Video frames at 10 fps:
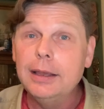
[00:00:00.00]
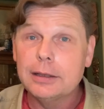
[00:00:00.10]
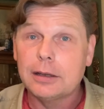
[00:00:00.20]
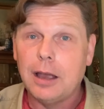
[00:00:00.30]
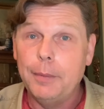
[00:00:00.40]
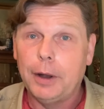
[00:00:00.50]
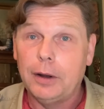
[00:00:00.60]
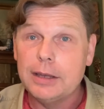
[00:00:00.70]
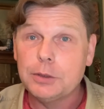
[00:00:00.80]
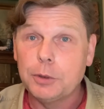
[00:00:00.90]
get to comment
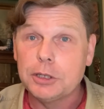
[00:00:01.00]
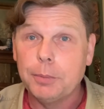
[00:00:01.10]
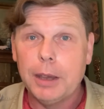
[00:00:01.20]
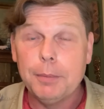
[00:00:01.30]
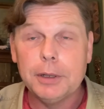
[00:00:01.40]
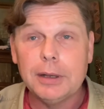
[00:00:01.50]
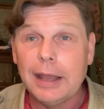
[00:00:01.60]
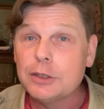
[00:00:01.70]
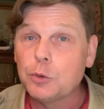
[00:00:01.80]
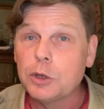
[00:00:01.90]
on last week's debate, but
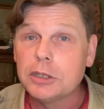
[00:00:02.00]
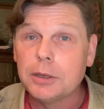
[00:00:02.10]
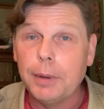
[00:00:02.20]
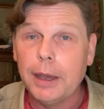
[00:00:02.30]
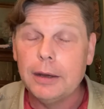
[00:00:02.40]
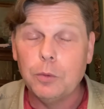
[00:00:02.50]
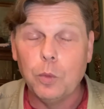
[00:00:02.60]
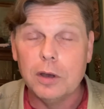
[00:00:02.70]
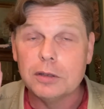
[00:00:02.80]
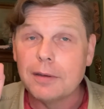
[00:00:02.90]
last week's debate
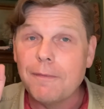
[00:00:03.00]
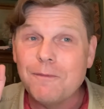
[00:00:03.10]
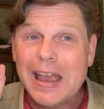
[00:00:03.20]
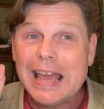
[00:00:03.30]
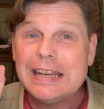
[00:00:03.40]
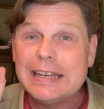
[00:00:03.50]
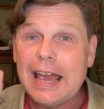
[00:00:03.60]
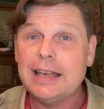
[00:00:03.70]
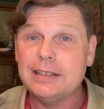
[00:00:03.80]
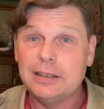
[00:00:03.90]
was
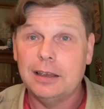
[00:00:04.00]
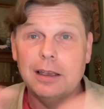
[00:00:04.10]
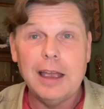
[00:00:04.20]
fantastic.